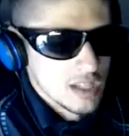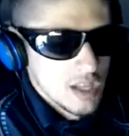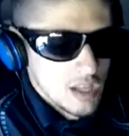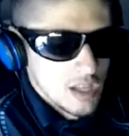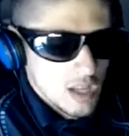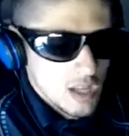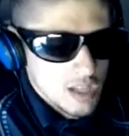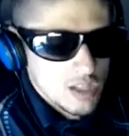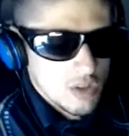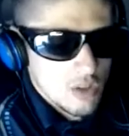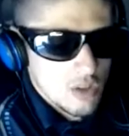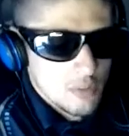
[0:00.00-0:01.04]
not
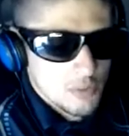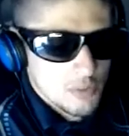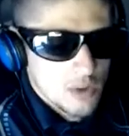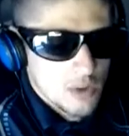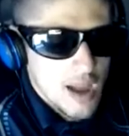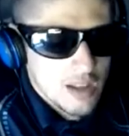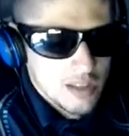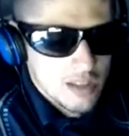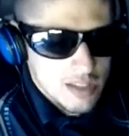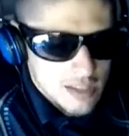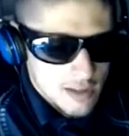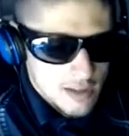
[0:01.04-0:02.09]
necessarily the
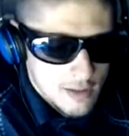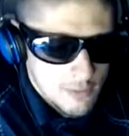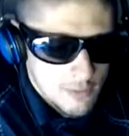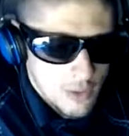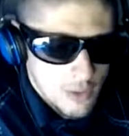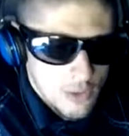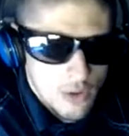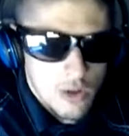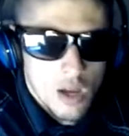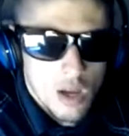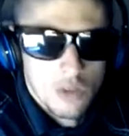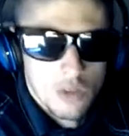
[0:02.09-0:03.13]
practice of whether or
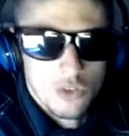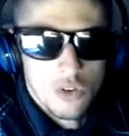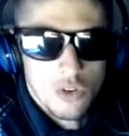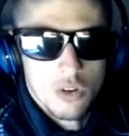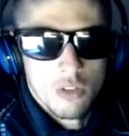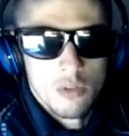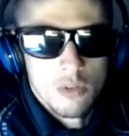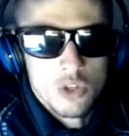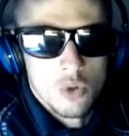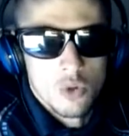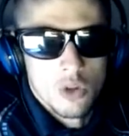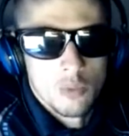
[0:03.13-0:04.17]
not tyranny of the
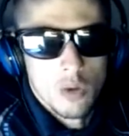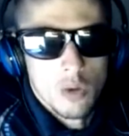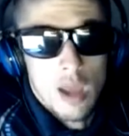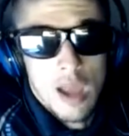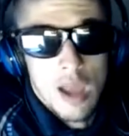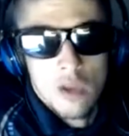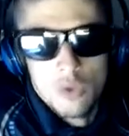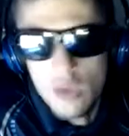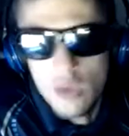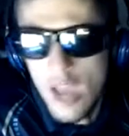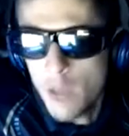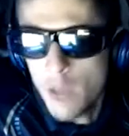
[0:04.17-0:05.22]
majority would actually
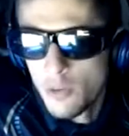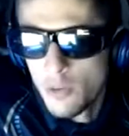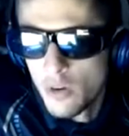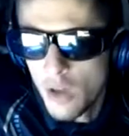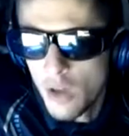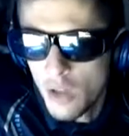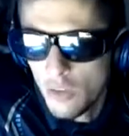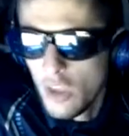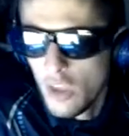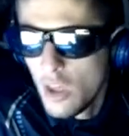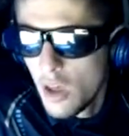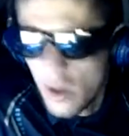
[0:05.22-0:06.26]
happen or not.
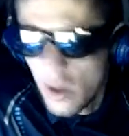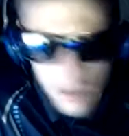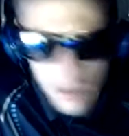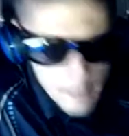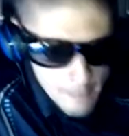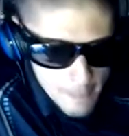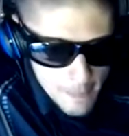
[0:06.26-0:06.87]
Um,